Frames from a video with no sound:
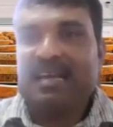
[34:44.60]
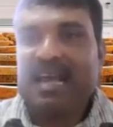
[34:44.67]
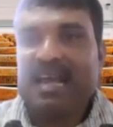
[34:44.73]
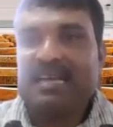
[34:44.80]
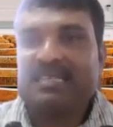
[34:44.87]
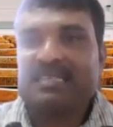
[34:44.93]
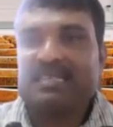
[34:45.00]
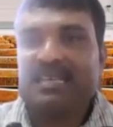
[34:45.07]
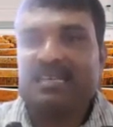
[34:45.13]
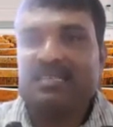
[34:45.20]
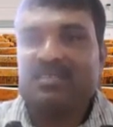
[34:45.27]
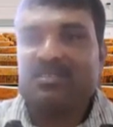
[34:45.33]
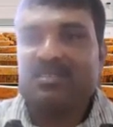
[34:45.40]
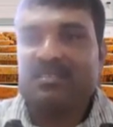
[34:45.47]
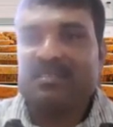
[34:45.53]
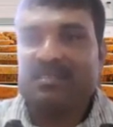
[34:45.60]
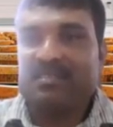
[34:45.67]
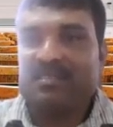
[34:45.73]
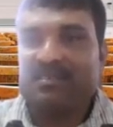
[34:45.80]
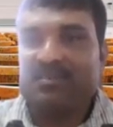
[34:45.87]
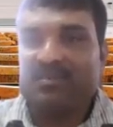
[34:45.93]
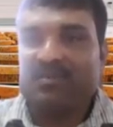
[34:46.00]
x tends to
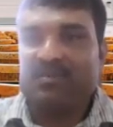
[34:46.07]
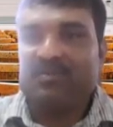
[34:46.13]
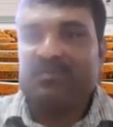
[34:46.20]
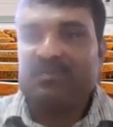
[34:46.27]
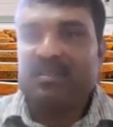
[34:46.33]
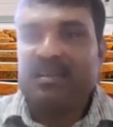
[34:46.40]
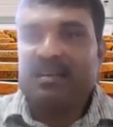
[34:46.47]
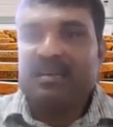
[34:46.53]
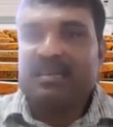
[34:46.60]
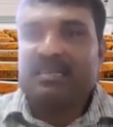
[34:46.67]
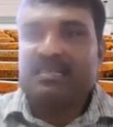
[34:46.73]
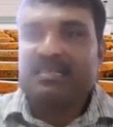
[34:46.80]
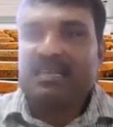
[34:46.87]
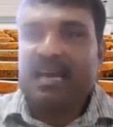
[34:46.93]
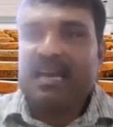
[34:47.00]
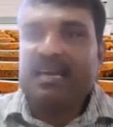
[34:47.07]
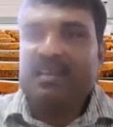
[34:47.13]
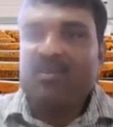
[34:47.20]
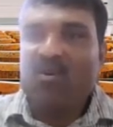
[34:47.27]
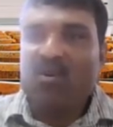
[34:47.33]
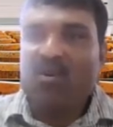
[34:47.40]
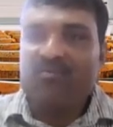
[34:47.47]
0,
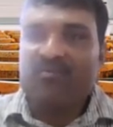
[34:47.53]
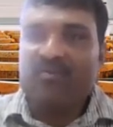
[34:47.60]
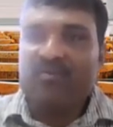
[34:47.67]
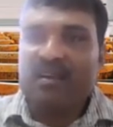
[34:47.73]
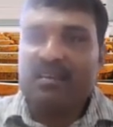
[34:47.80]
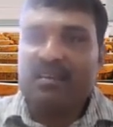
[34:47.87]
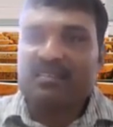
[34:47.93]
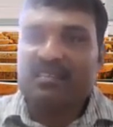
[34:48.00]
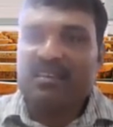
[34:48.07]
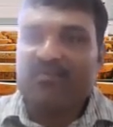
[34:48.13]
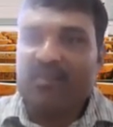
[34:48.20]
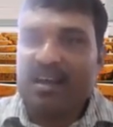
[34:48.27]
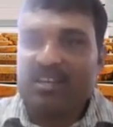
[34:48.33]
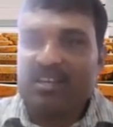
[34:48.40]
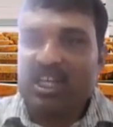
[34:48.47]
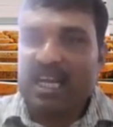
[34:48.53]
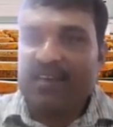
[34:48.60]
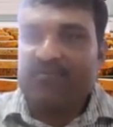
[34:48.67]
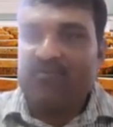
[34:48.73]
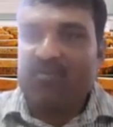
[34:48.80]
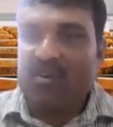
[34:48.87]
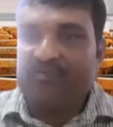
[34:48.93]
sine of some function
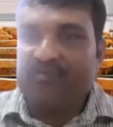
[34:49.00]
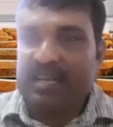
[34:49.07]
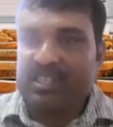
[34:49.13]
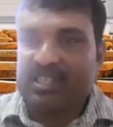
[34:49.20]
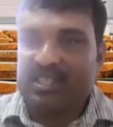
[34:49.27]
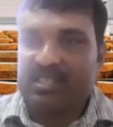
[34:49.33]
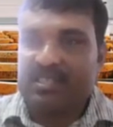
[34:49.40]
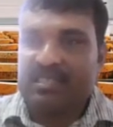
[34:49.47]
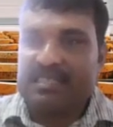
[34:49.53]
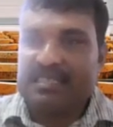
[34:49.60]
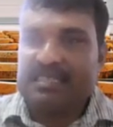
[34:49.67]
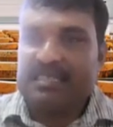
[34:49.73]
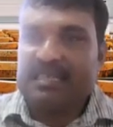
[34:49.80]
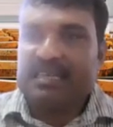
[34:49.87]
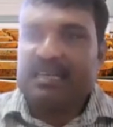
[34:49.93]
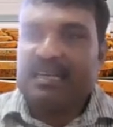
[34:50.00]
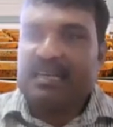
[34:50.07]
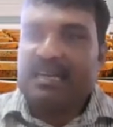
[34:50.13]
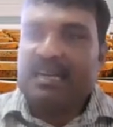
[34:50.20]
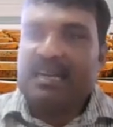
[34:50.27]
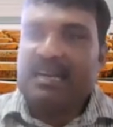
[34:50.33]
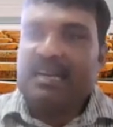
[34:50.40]
f of x
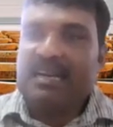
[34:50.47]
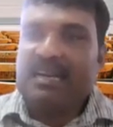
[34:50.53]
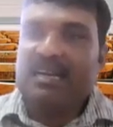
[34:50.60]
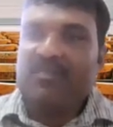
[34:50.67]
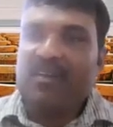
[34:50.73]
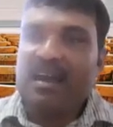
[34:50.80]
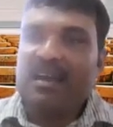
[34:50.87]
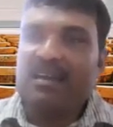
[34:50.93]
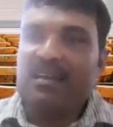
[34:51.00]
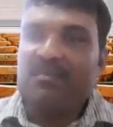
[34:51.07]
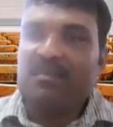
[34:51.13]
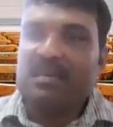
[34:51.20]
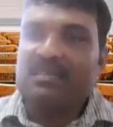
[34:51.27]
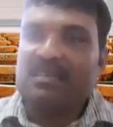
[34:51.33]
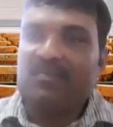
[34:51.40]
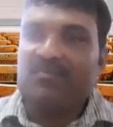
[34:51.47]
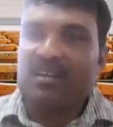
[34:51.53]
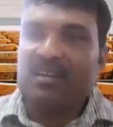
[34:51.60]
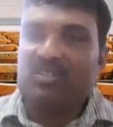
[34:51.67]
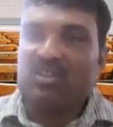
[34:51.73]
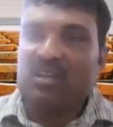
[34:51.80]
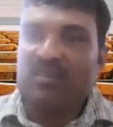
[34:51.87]
divided by some
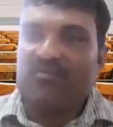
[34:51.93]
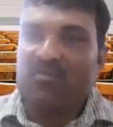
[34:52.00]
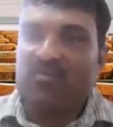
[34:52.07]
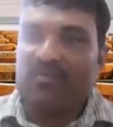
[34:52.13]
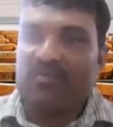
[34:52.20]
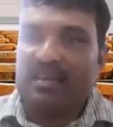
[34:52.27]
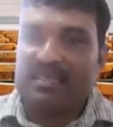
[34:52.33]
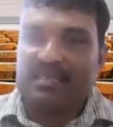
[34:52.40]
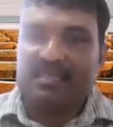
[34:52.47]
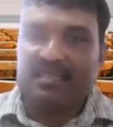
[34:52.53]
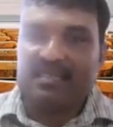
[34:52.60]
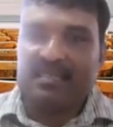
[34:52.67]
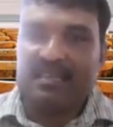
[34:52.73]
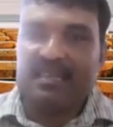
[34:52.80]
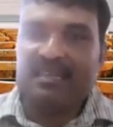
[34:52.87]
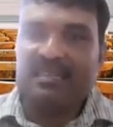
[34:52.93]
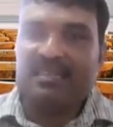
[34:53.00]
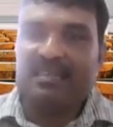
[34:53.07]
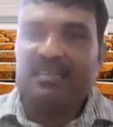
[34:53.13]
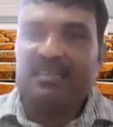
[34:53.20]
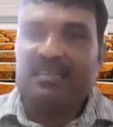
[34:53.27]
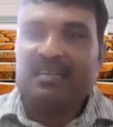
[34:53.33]
function f of x, right?
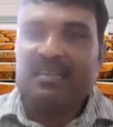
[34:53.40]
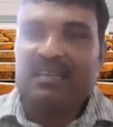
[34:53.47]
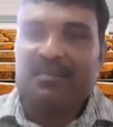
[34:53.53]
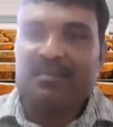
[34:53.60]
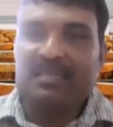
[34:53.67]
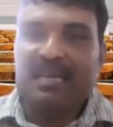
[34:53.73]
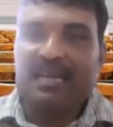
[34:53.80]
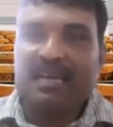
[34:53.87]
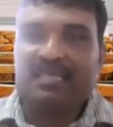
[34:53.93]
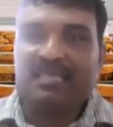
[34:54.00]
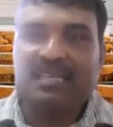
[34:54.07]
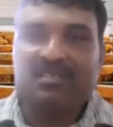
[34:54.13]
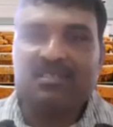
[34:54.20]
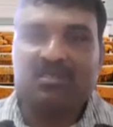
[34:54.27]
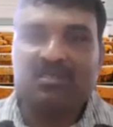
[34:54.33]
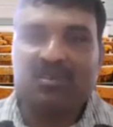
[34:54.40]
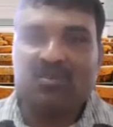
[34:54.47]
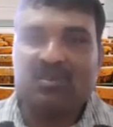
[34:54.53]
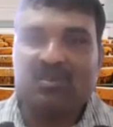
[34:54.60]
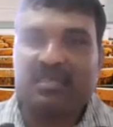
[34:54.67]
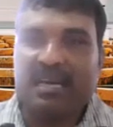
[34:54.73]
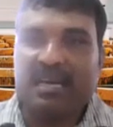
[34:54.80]
Limit x tends to
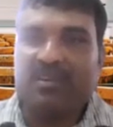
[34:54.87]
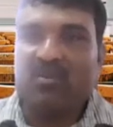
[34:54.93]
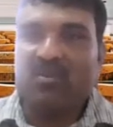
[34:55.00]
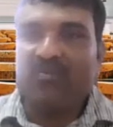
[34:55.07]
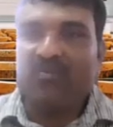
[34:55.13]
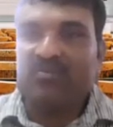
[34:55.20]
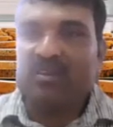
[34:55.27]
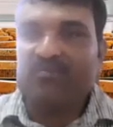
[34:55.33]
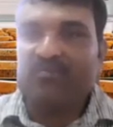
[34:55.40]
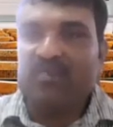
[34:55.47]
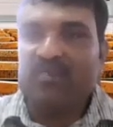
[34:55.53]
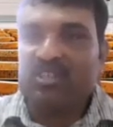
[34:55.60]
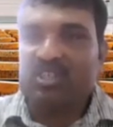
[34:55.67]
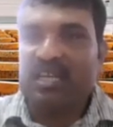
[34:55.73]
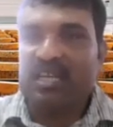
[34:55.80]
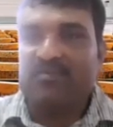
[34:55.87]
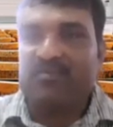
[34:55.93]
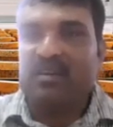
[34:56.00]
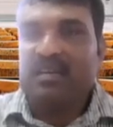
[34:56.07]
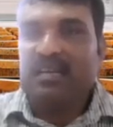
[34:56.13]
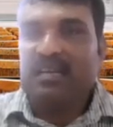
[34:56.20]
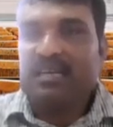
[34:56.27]
0, sine of some function f.
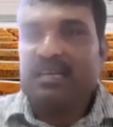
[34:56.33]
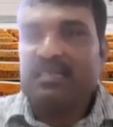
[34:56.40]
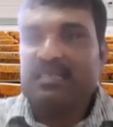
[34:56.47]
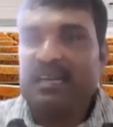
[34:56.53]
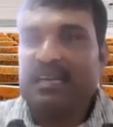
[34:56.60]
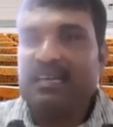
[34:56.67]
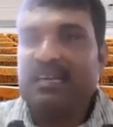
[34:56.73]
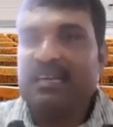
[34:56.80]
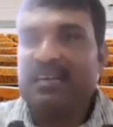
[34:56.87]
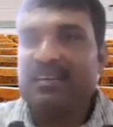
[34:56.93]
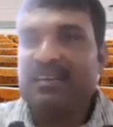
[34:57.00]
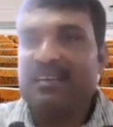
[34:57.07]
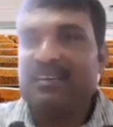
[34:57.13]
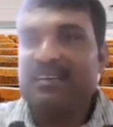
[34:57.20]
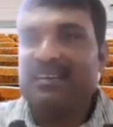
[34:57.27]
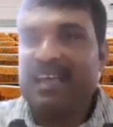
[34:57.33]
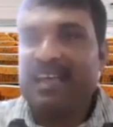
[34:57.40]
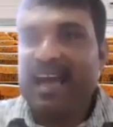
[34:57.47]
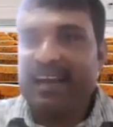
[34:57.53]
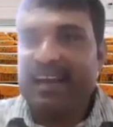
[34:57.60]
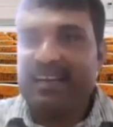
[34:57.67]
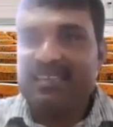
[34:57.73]
Inside here, the
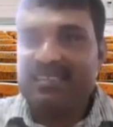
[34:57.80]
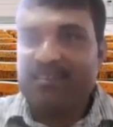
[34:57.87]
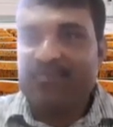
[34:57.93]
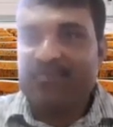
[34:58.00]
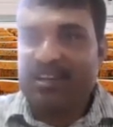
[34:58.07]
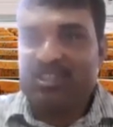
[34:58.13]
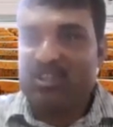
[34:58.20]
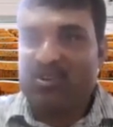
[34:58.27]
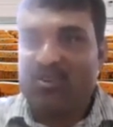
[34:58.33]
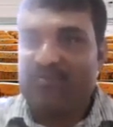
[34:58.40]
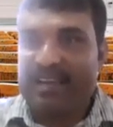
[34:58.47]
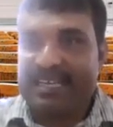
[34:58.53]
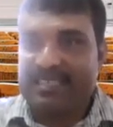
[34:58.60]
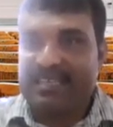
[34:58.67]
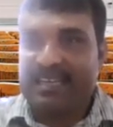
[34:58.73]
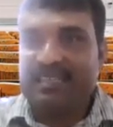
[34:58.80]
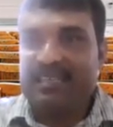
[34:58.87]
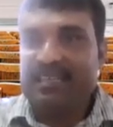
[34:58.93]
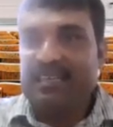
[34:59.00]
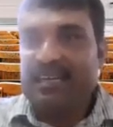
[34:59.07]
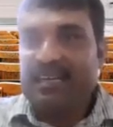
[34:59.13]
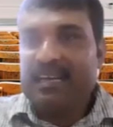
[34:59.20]
angle is some function of x, right?
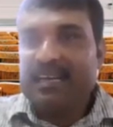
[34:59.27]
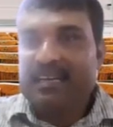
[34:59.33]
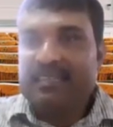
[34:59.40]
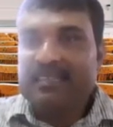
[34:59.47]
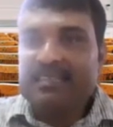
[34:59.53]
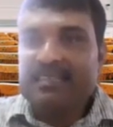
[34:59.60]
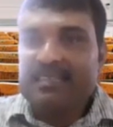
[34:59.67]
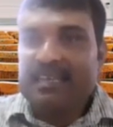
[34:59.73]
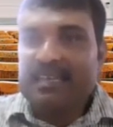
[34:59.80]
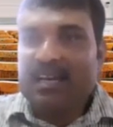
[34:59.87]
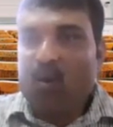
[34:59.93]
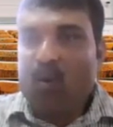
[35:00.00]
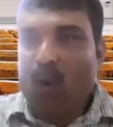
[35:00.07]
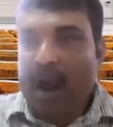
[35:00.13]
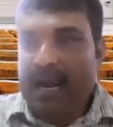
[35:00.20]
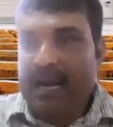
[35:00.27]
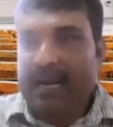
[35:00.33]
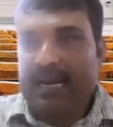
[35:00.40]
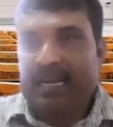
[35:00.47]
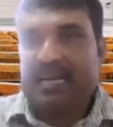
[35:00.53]
This is equal to 1.